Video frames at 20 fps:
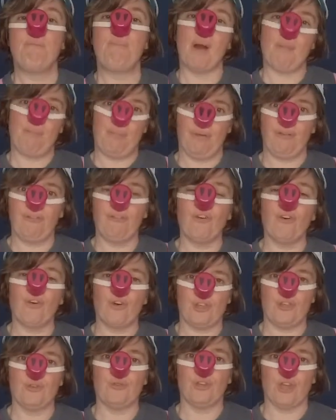But
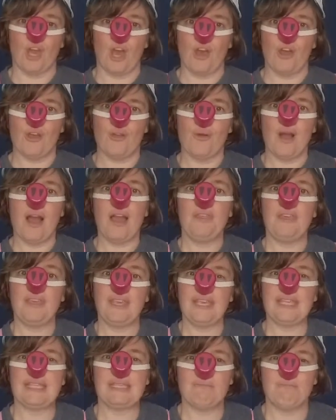before you go, I
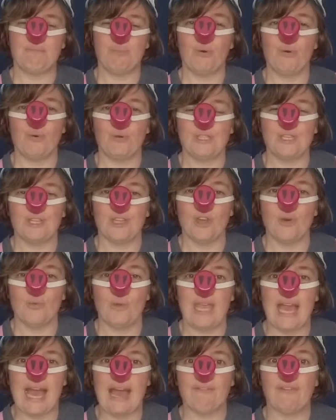think it's important that
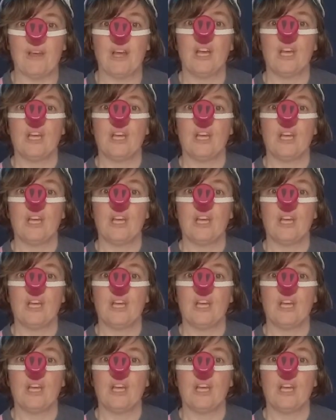we have